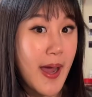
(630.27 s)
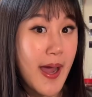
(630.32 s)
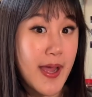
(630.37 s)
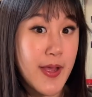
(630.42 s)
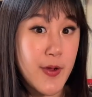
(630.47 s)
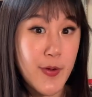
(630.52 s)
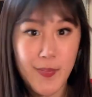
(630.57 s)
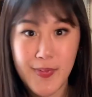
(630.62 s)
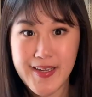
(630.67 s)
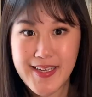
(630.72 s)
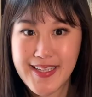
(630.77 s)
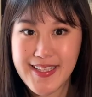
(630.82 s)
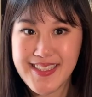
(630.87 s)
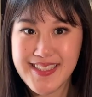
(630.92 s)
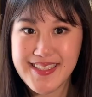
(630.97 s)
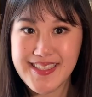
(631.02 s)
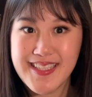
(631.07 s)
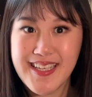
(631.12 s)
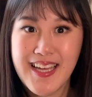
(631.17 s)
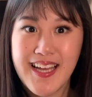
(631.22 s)
I hope it
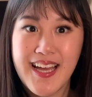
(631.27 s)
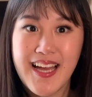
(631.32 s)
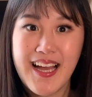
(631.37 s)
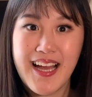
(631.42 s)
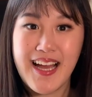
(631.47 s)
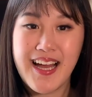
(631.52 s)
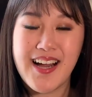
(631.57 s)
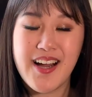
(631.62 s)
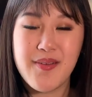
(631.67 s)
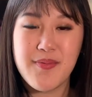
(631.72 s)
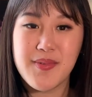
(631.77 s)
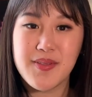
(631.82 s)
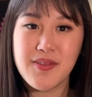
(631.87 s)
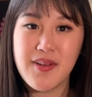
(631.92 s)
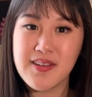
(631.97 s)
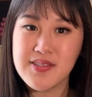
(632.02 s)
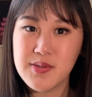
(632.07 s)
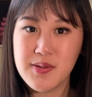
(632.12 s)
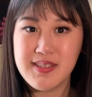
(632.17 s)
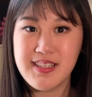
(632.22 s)
is.
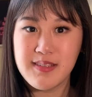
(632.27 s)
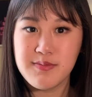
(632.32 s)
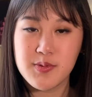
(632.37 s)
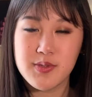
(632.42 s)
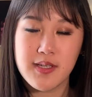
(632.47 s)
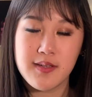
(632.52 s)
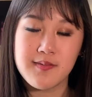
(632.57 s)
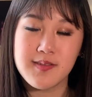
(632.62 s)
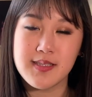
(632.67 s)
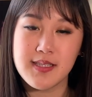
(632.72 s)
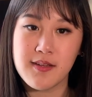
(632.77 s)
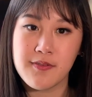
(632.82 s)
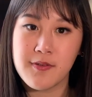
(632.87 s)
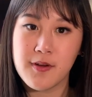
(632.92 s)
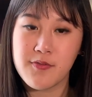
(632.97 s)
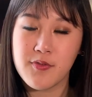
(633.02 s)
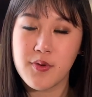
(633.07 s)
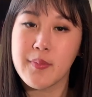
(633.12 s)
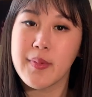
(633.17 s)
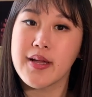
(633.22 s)
Law school exams are definitely
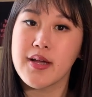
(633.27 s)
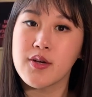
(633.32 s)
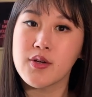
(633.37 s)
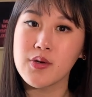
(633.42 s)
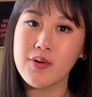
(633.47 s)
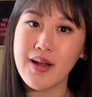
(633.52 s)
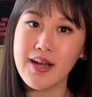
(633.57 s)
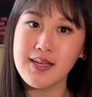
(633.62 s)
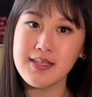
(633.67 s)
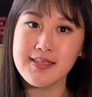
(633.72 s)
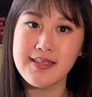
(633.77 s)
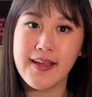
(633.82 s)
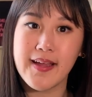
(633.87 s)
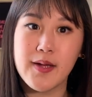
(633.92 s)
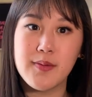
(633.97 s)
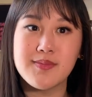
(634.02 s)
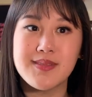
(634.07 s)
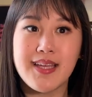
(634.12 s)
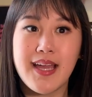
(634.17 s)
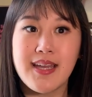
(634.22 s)
different from my undergrad exams,